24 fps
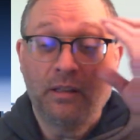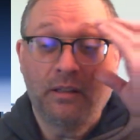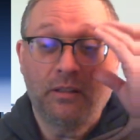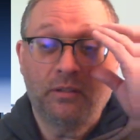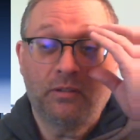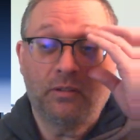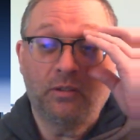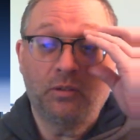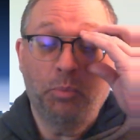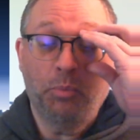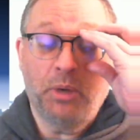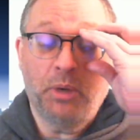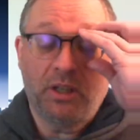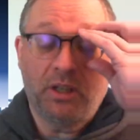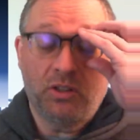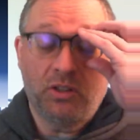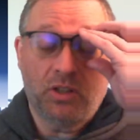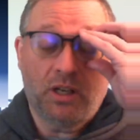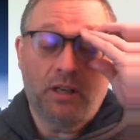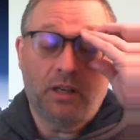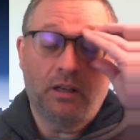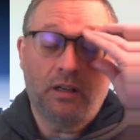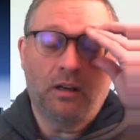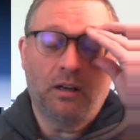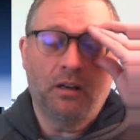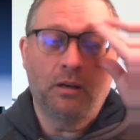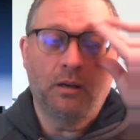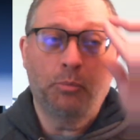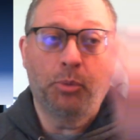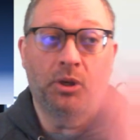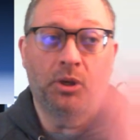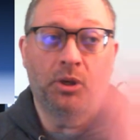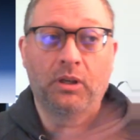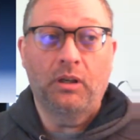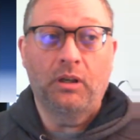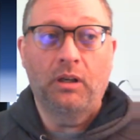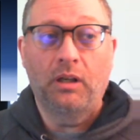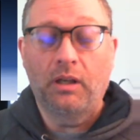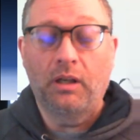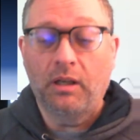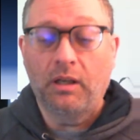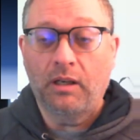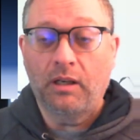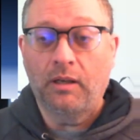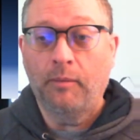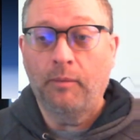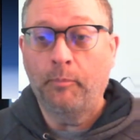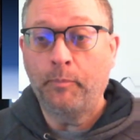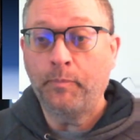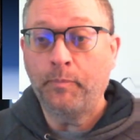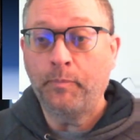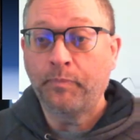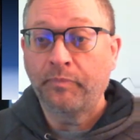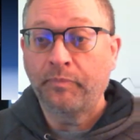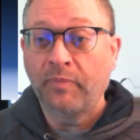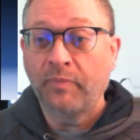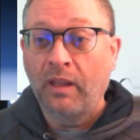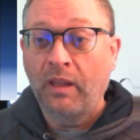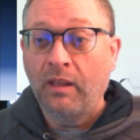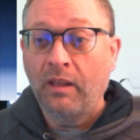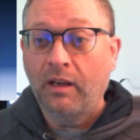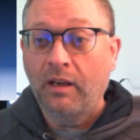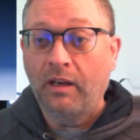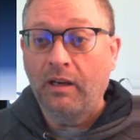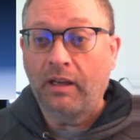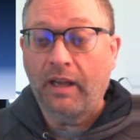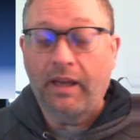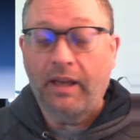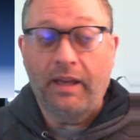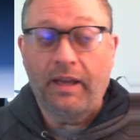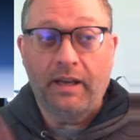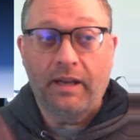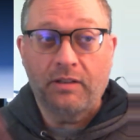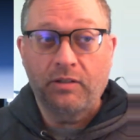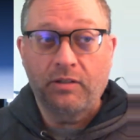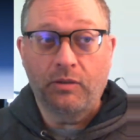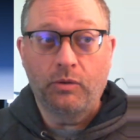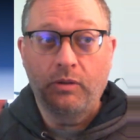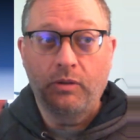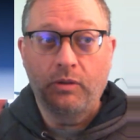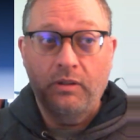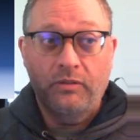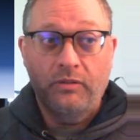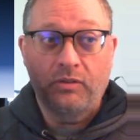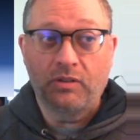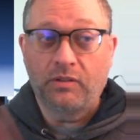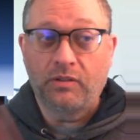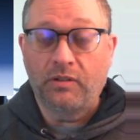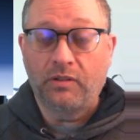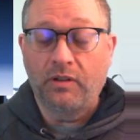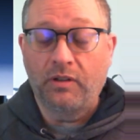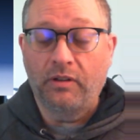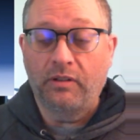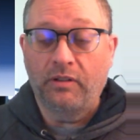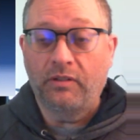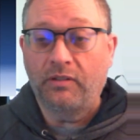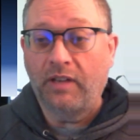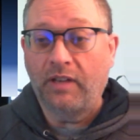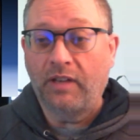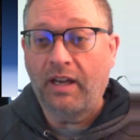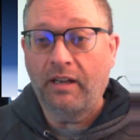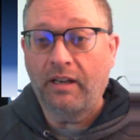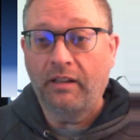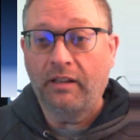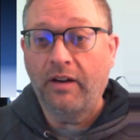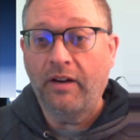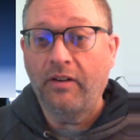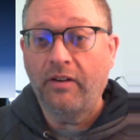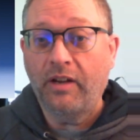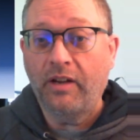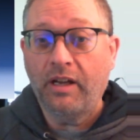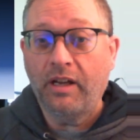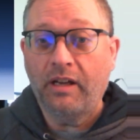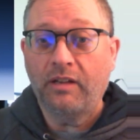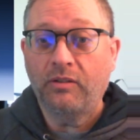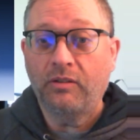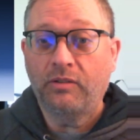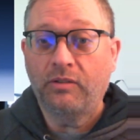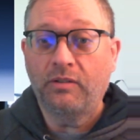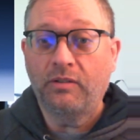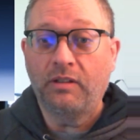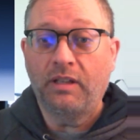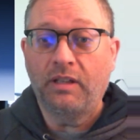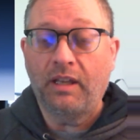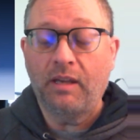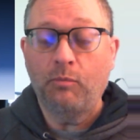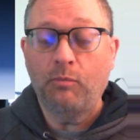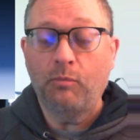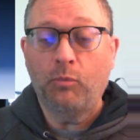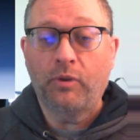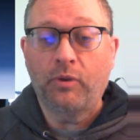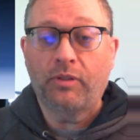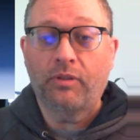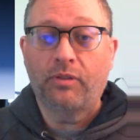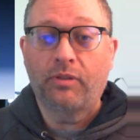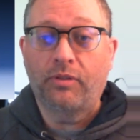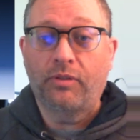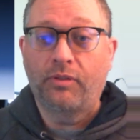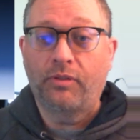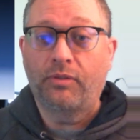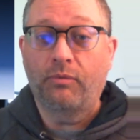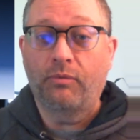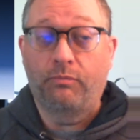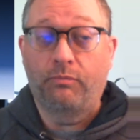This is by John Harper, a guy actually who lives just here in the Seattle area. I used to game with